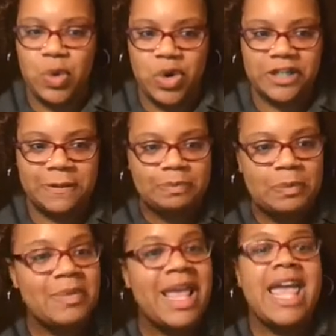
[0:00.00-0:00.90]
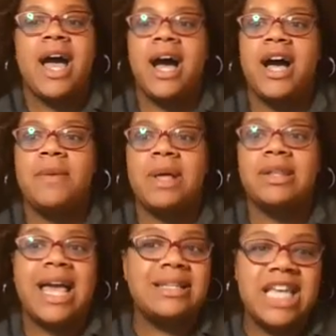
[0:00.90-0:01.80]
sort.
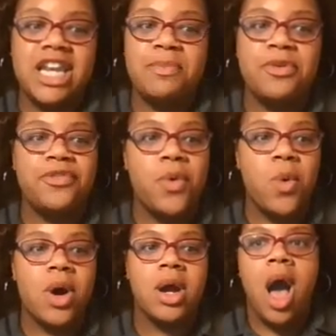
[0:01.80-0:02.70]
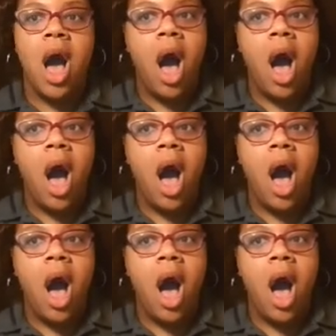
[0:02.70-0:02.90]
Like stated before,